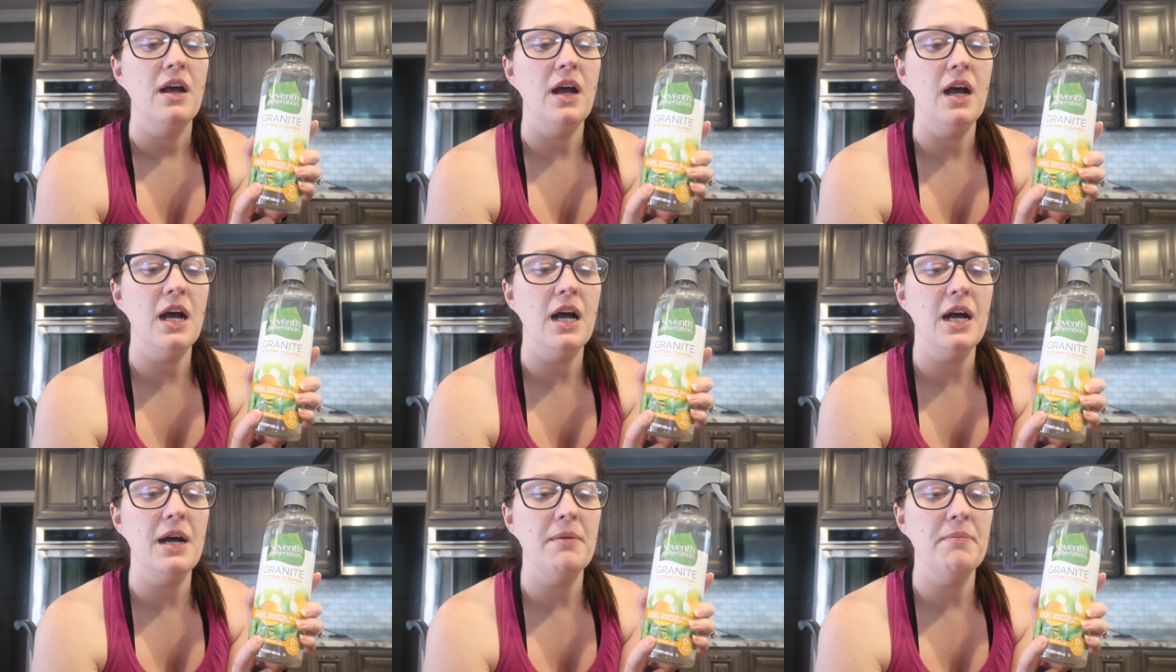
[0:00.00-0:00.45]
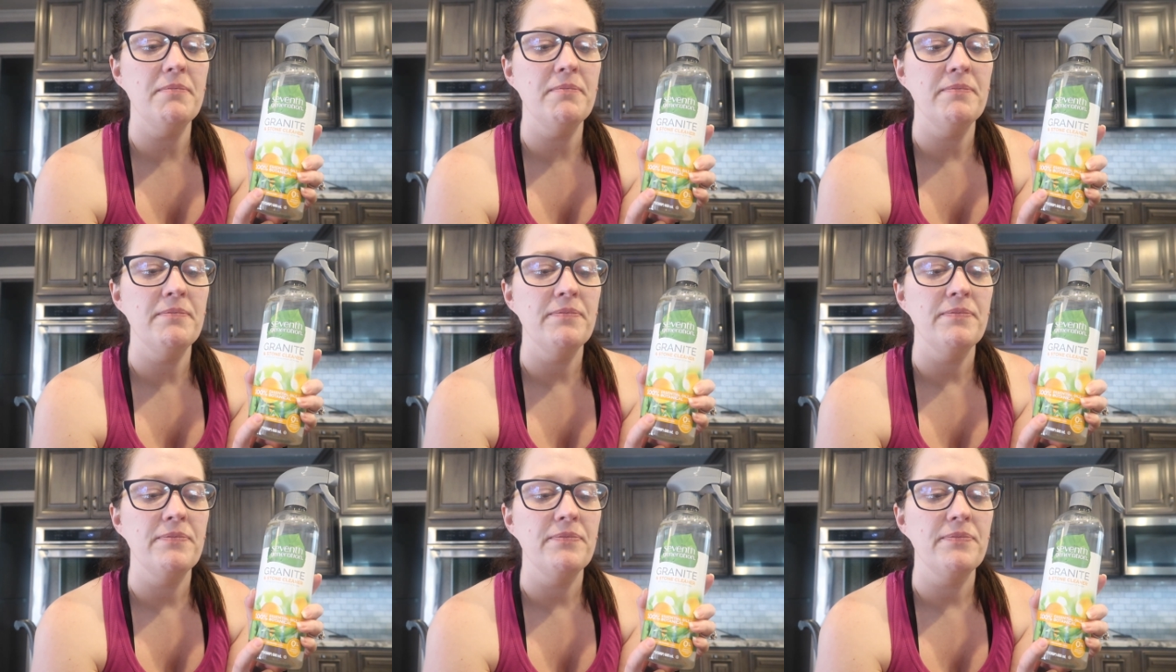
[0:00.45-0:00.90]

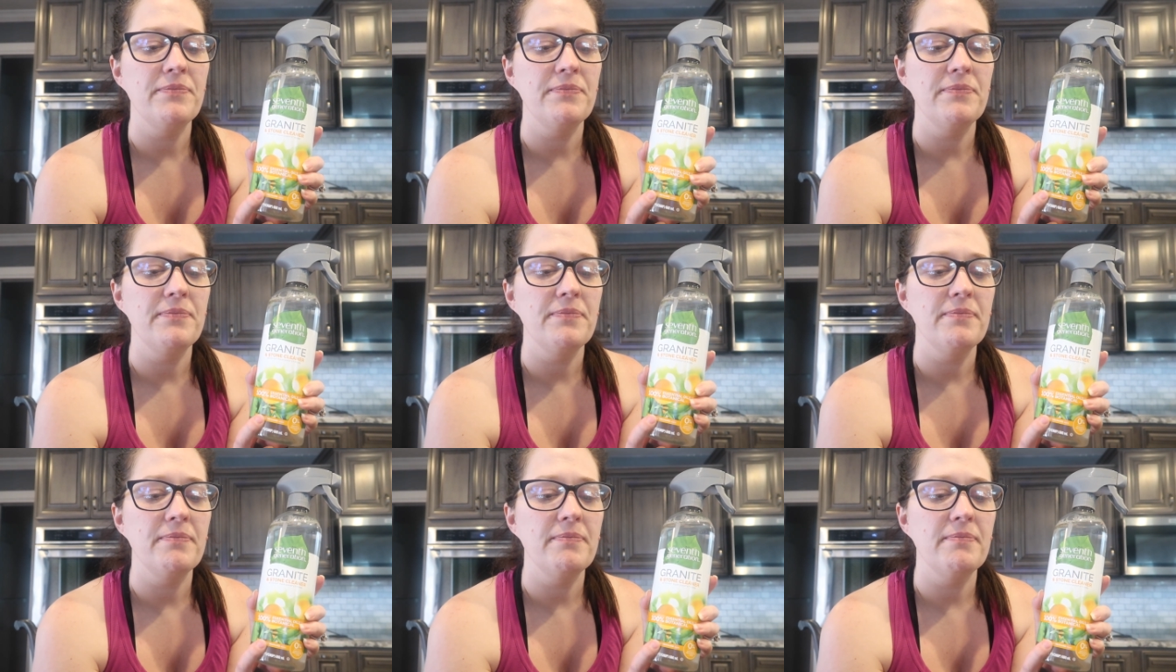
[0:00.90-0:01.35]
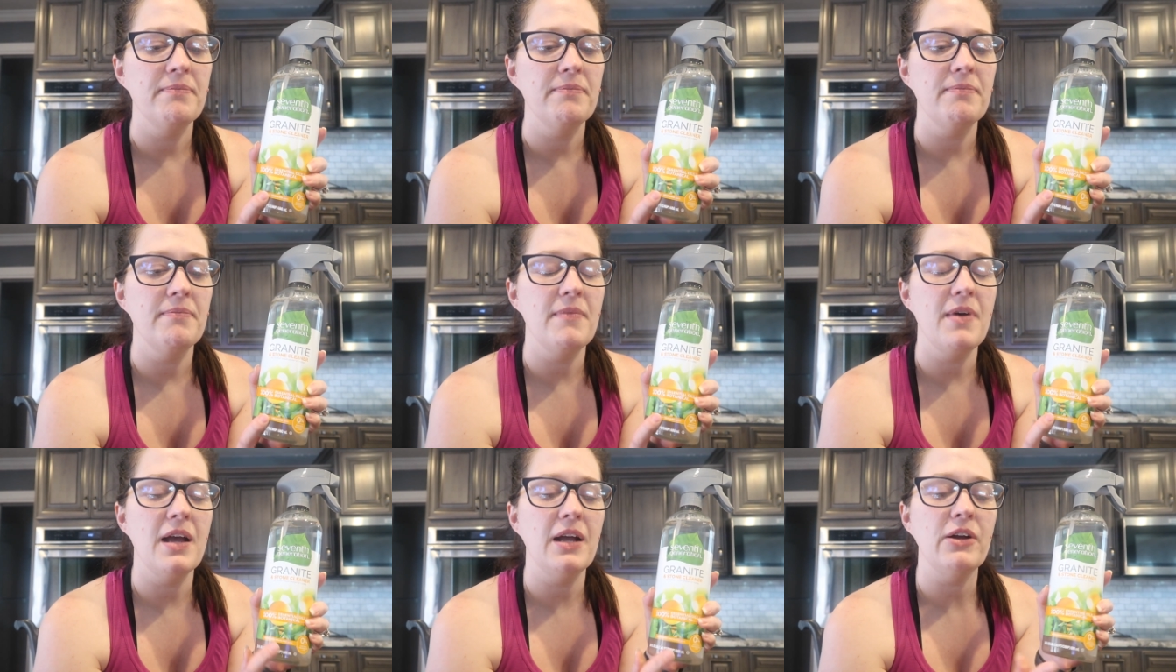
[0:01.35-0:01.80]
Um,
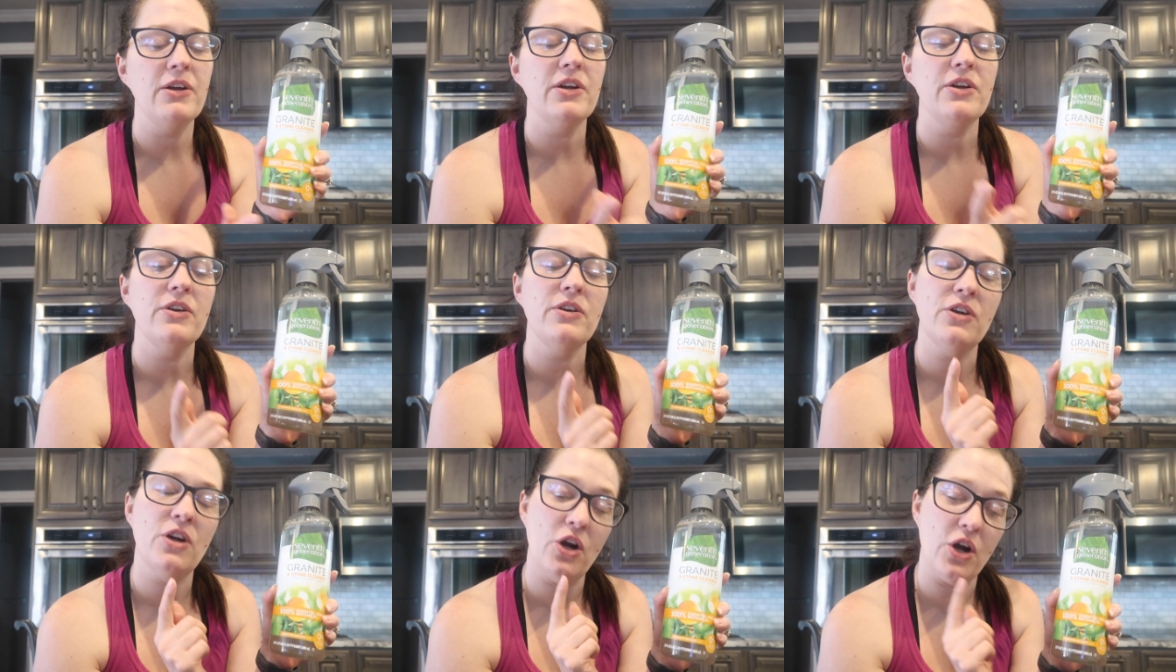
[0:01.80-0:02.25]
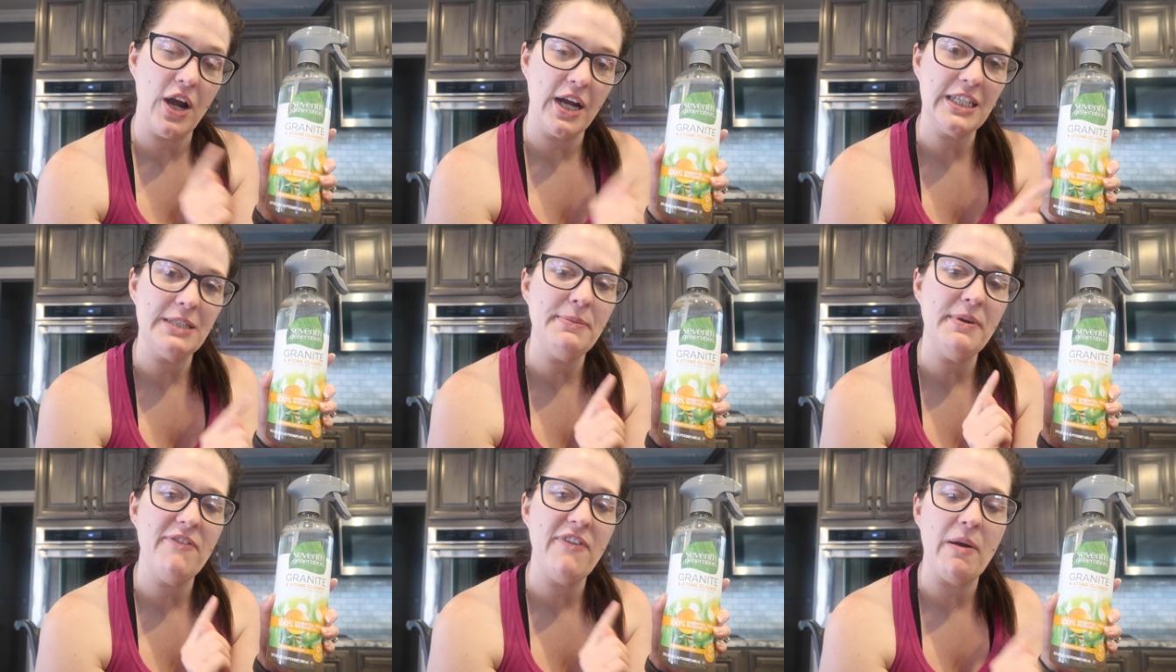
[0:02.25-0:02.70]

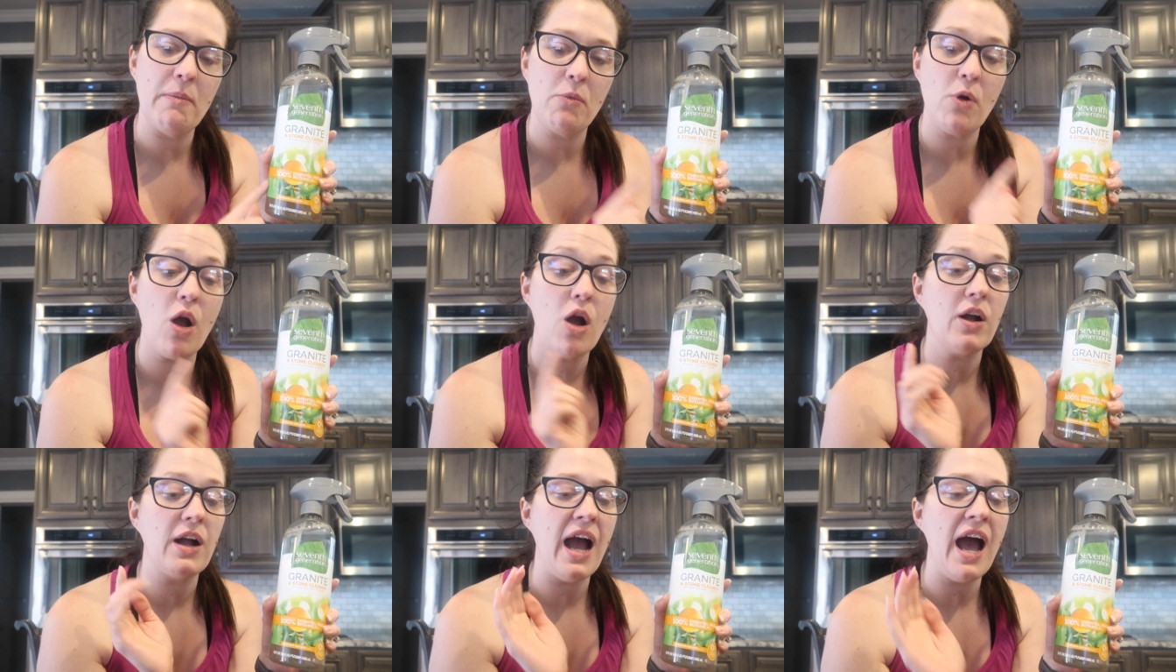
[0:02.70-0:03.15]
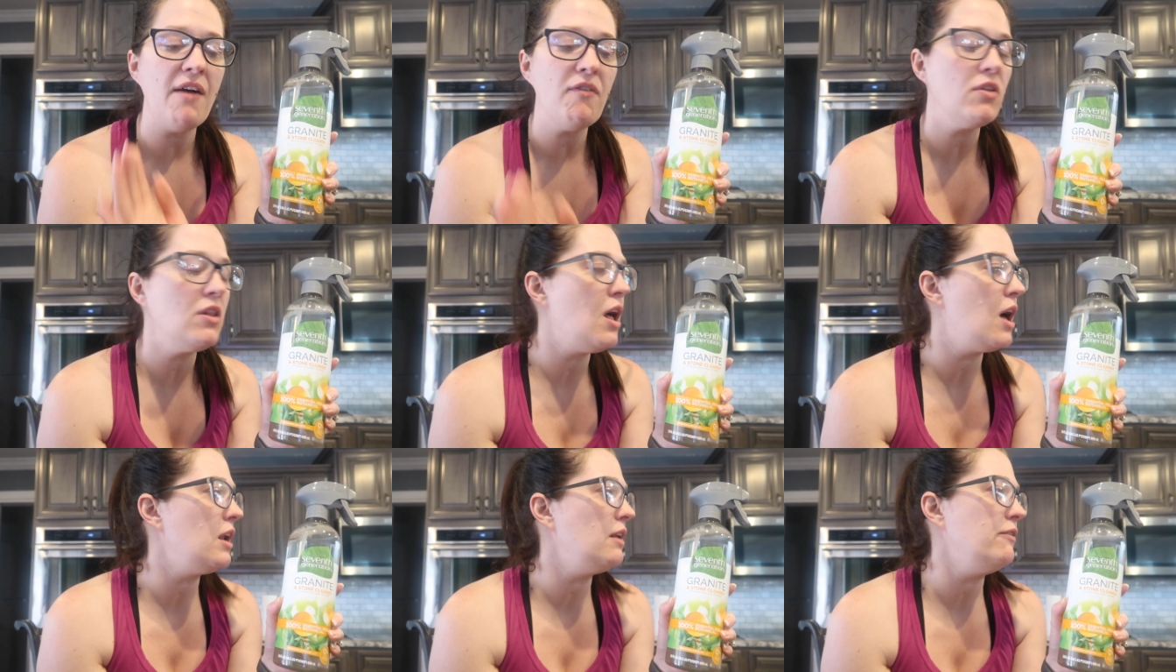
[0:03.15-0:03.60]
correct me if I'm wrong. I have
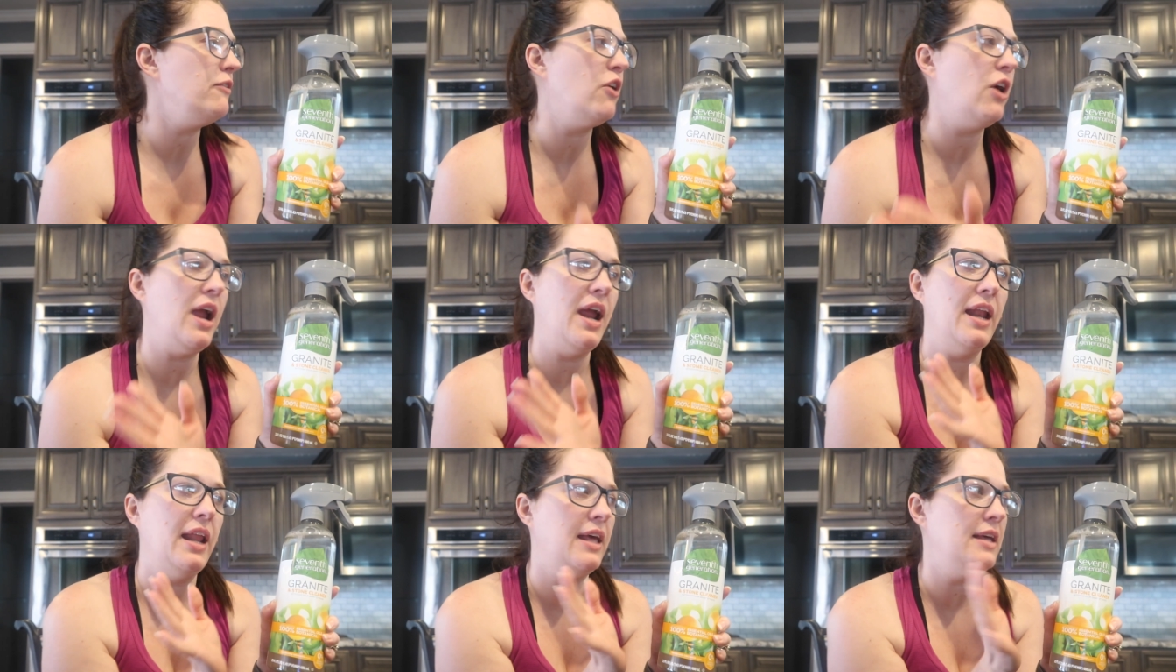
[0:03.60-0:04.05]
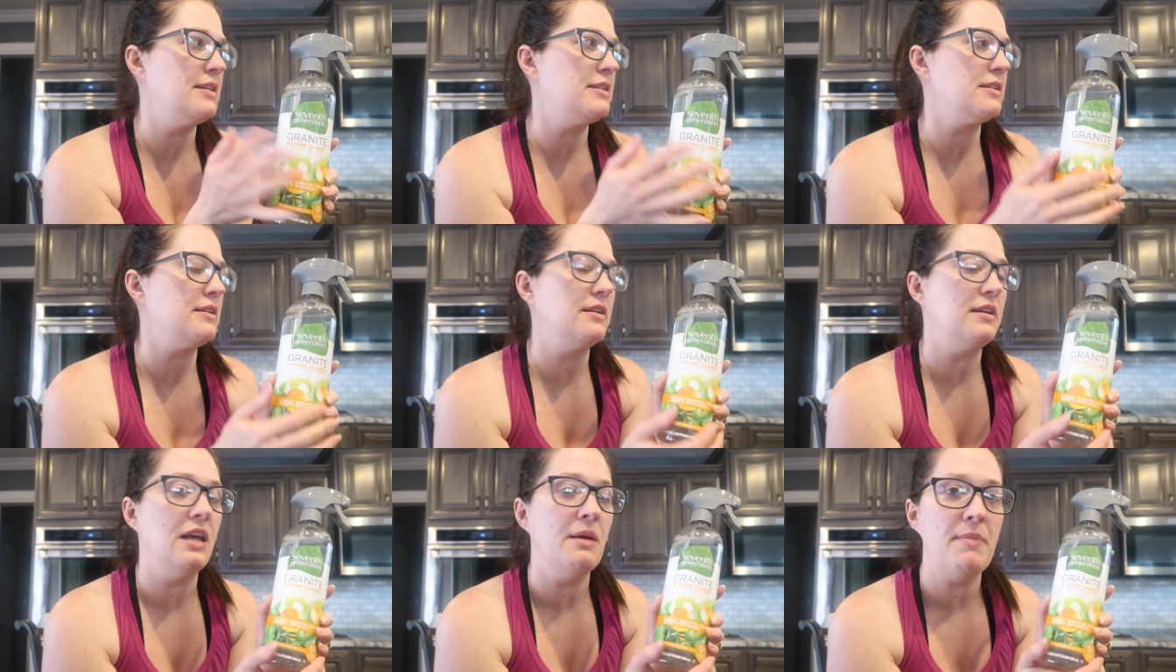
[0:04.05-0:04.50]
a lot of
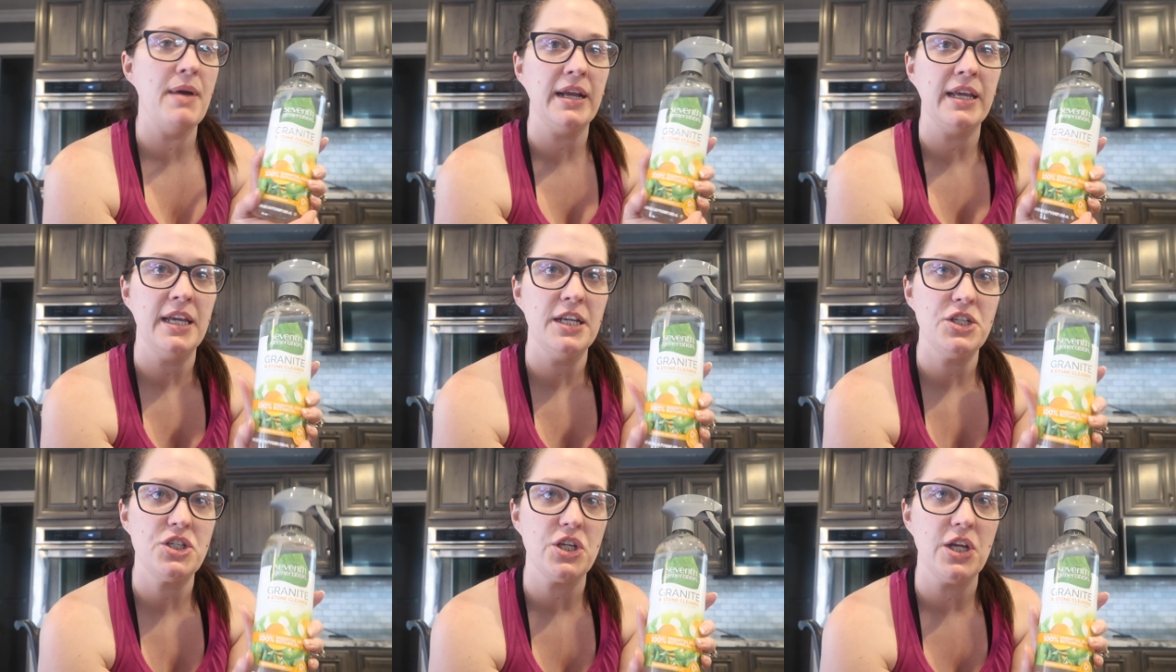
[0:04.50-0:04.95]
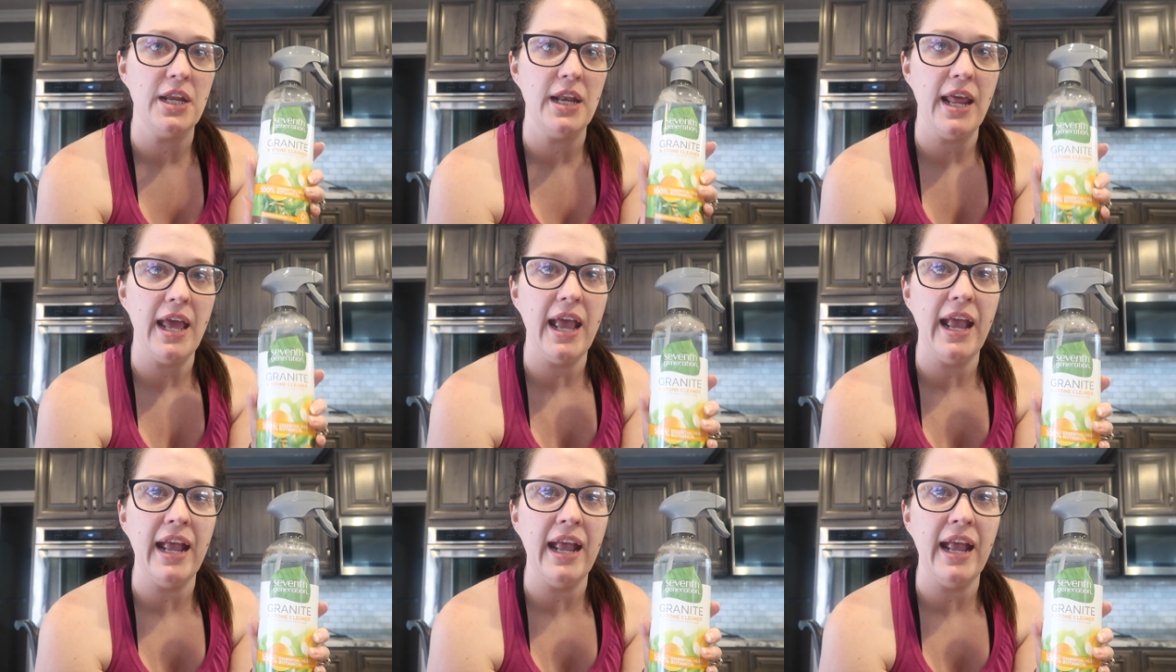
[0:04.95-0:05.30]
granite in my kitchen.